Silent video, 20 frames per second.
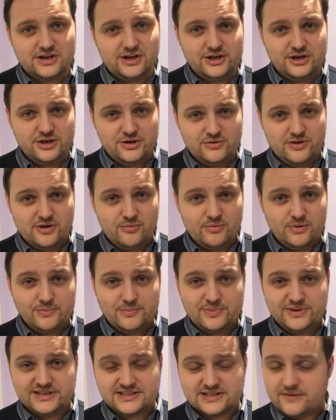I knew there
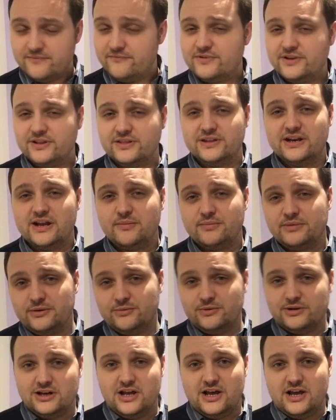would be something that Emily would